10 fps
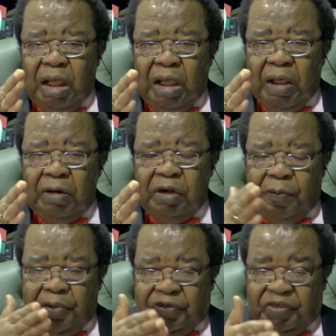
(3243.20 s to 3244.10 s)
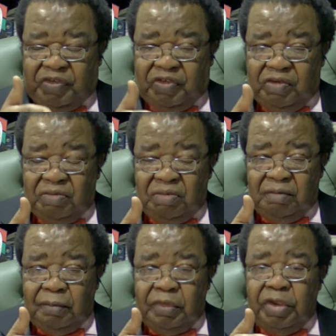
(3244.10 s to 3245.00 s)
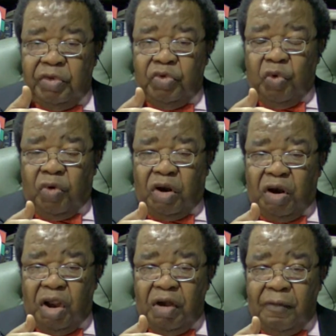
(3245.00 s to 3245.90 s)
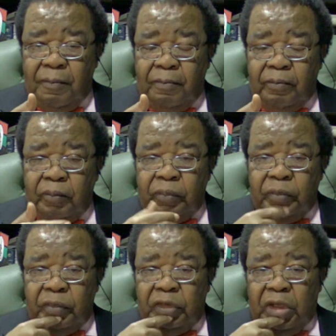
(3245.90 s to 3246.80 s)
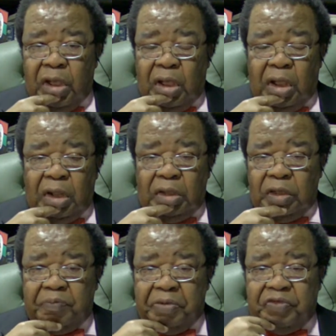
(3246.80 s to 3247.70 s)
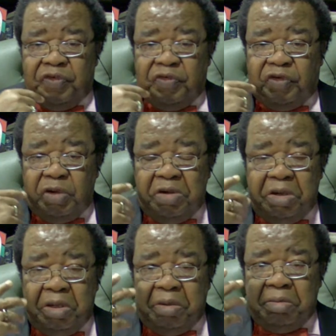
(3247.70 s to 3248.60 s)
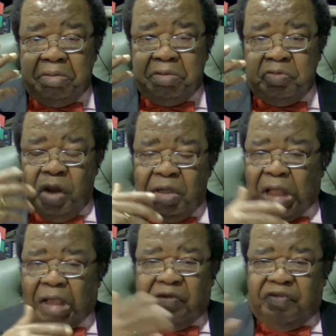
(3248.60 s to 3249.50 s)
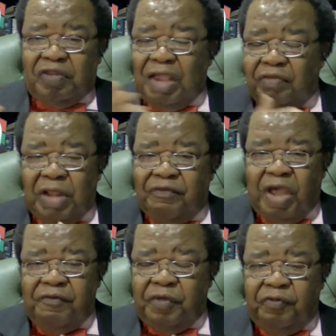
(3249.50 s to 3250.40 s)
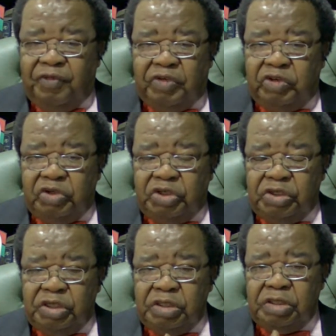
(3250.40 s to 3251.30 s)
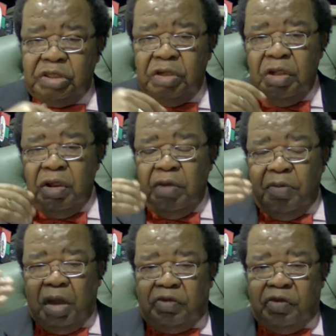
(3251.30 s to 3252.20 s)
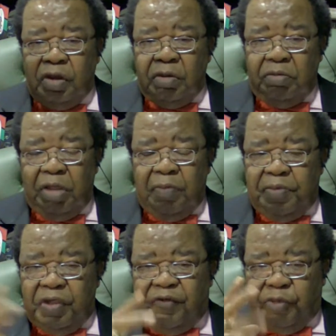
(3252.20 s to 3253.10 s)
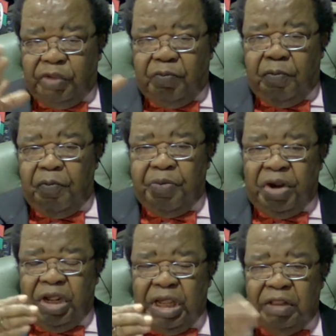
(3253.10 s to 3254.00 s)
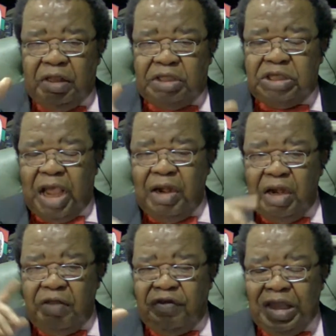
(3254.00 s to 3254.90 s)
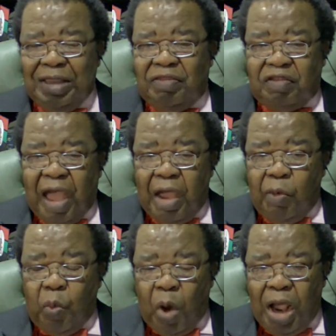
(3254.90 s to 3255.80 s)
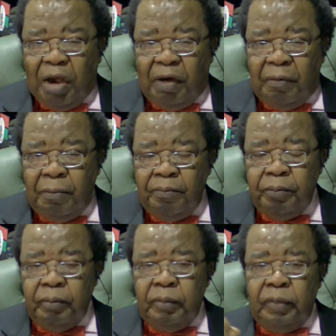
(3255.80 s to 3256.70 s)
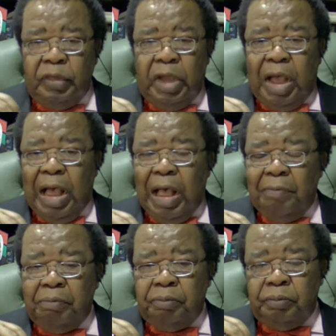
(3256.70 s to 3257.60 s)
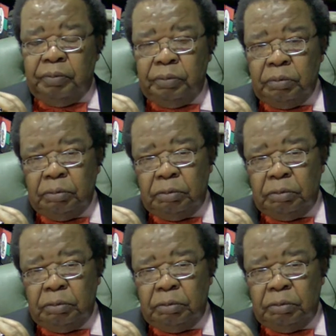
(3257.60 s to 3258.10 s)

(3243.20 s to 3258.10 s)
the position in Ukraine, the position in Pakistan has never even featured in it, but maybe if we bring in the Chinese in Taiwan, and